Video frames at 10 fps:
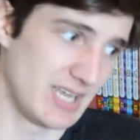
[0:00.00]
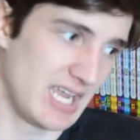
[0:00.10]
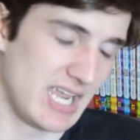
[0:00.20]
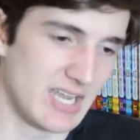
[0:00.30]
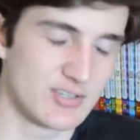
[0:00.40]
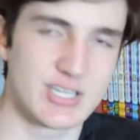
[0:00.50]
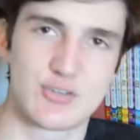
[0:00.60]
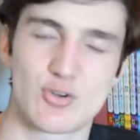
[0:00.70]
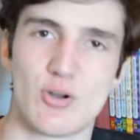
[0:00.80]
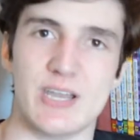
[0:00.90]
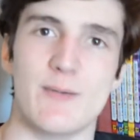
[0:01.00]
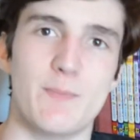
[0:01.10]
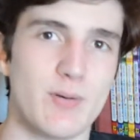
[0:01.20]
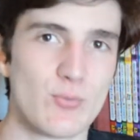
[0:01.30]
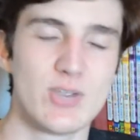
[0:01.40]
And Detroit,
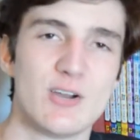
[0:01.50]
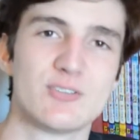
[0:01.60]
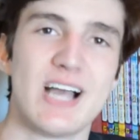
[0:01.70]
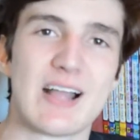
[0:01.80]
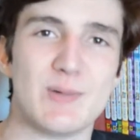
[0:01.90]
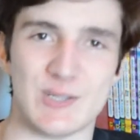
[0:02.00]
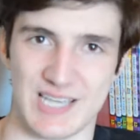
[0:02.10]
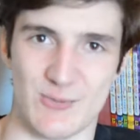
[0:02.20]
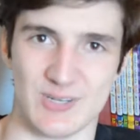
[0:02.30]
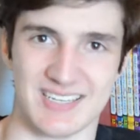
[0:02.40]
but we don't talk about that one.